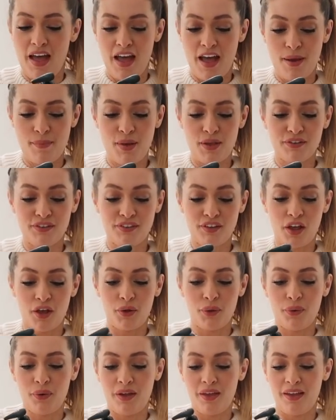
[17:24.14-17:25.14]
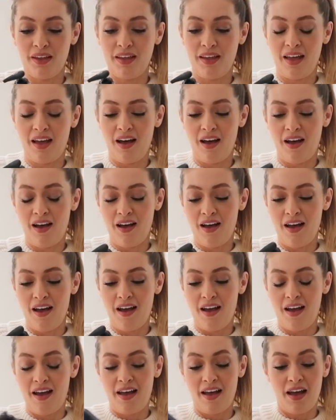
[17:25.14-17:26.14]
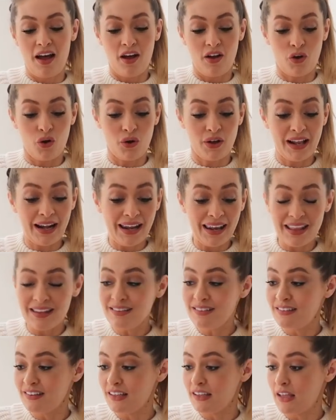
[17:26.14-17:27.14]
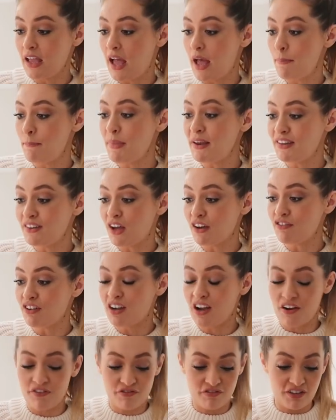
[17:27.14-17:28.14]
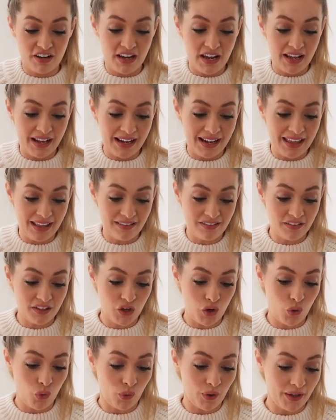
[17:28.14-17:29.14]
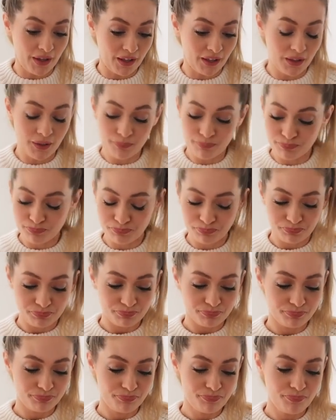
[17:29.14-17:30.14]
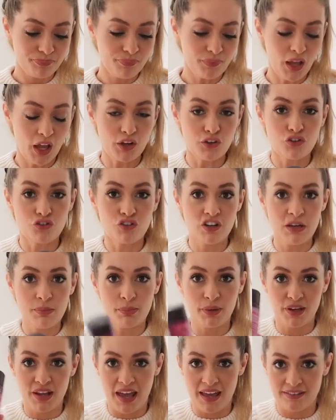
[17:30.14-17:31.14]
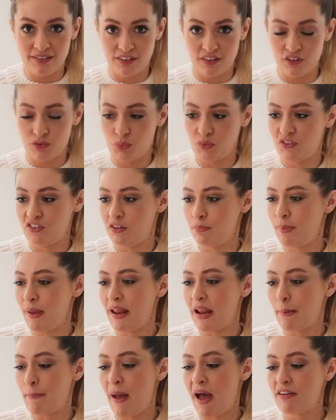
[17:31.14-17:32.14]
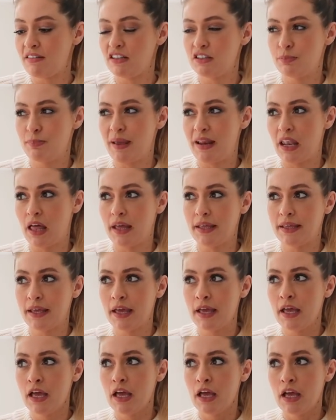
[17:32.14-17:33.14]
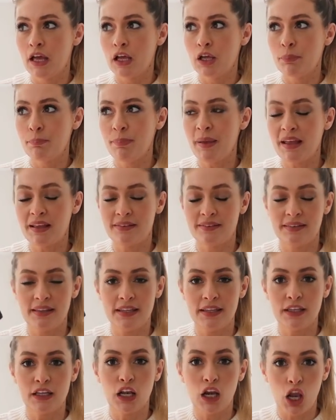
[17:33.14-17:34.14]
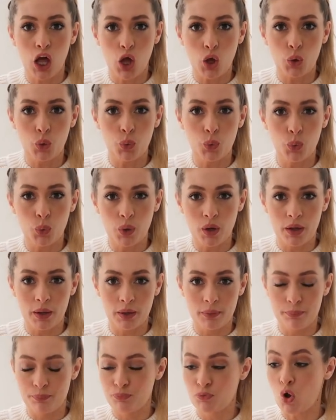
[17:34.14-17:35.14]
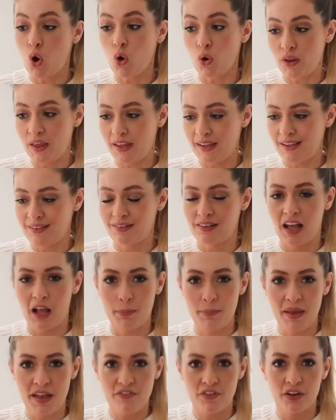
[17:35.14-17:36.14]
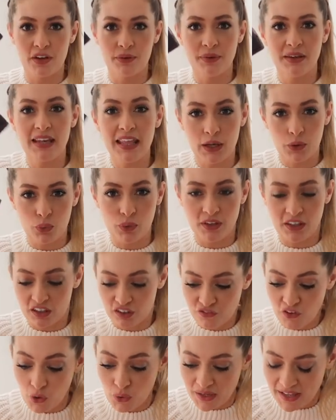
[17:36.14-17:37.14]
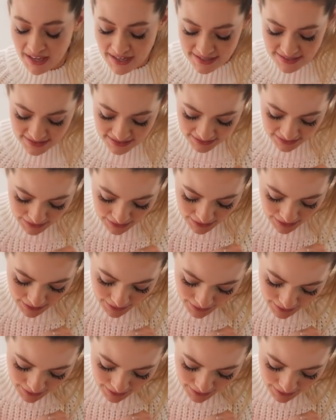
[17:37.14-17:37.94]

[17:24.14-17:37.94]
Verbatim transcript: Um, so got a cleansing, midnight recovery cleansing oil, a treatment essence, which is a bit, apparently it's a bit like Pixi Glow Tonic, it's like a bit of a liquid exfoliating.